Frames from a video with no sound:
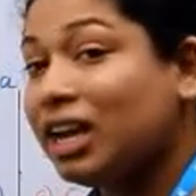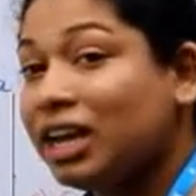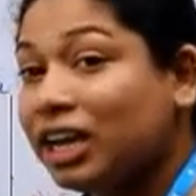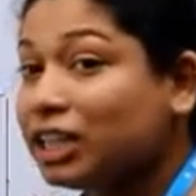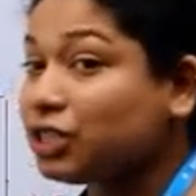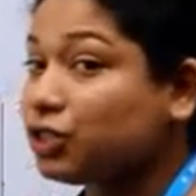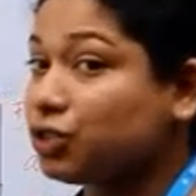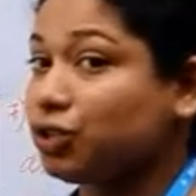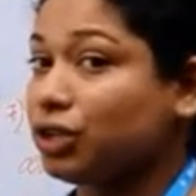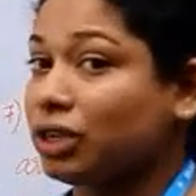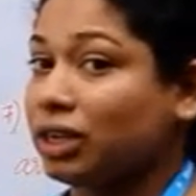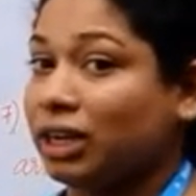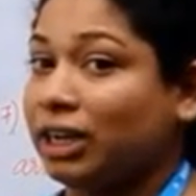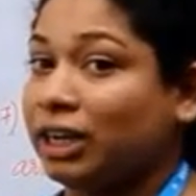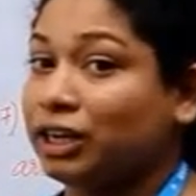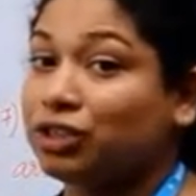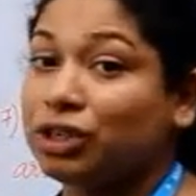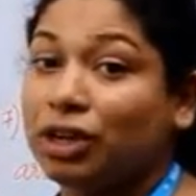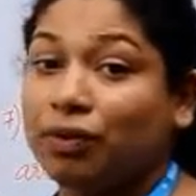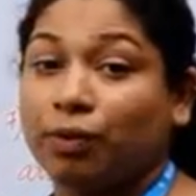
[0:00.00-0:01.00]
history
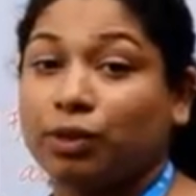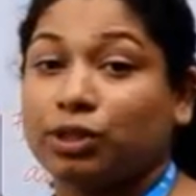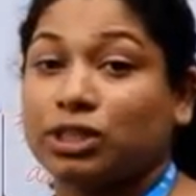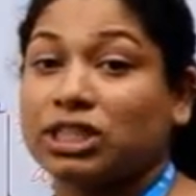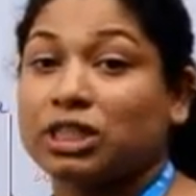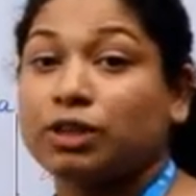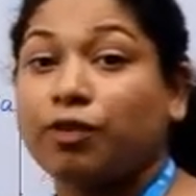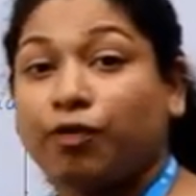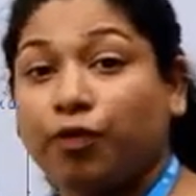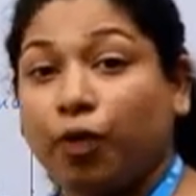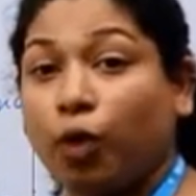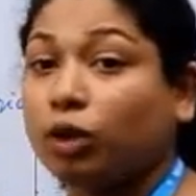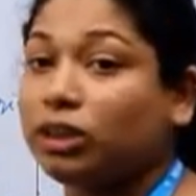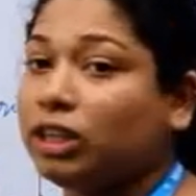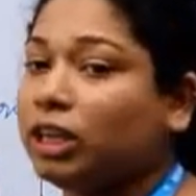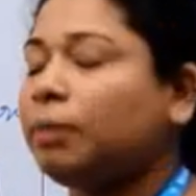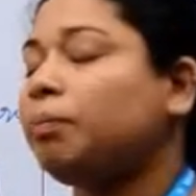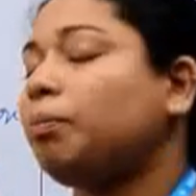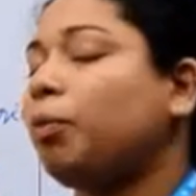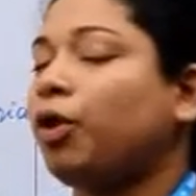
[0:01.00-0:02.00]
collection, which is the
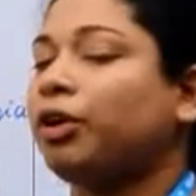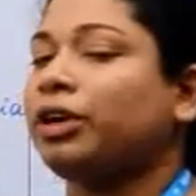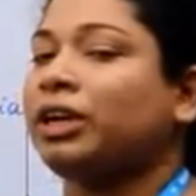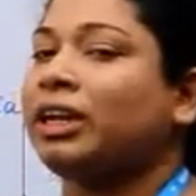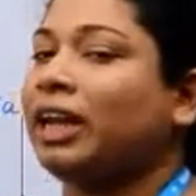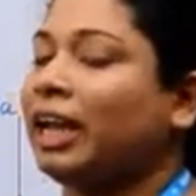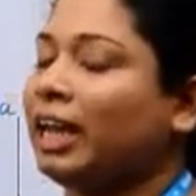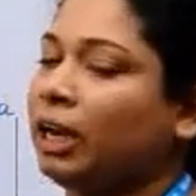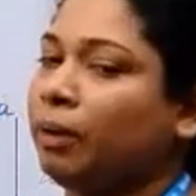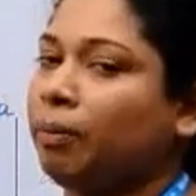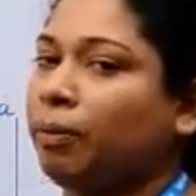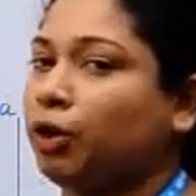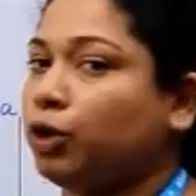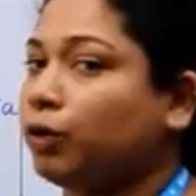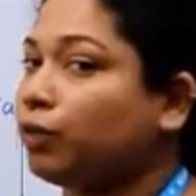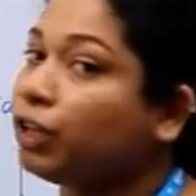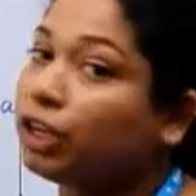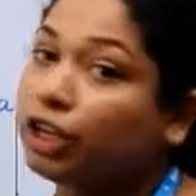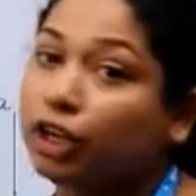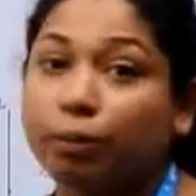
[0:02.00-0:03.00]
fourth important element
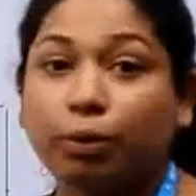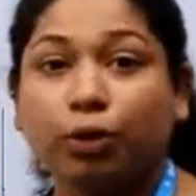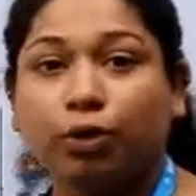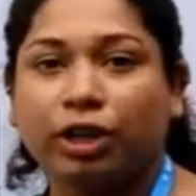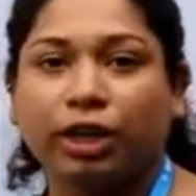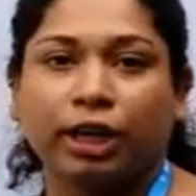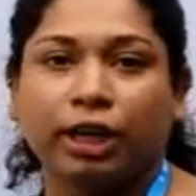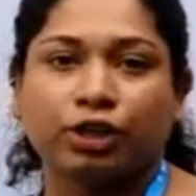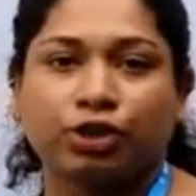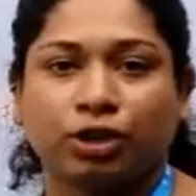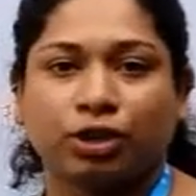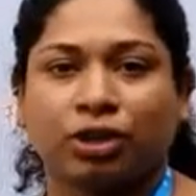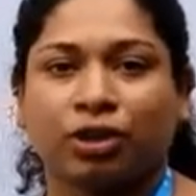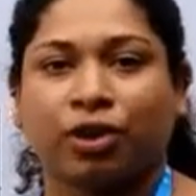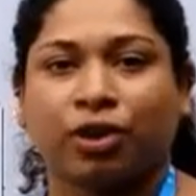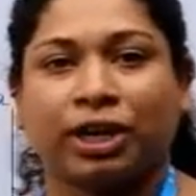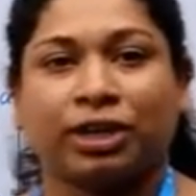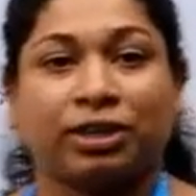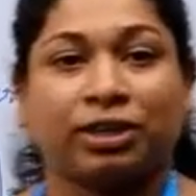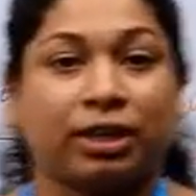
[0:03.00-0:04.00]
of the communication
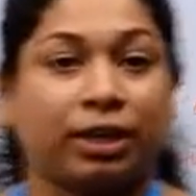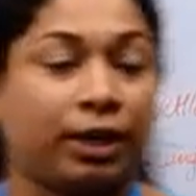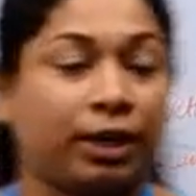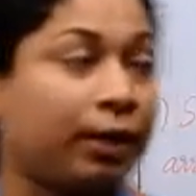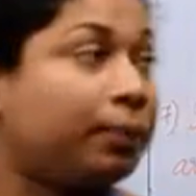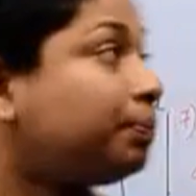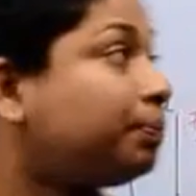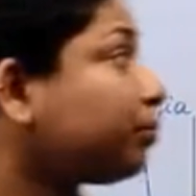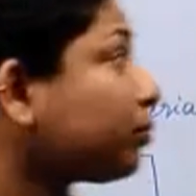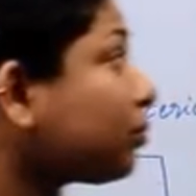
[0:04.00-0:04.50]
criteria.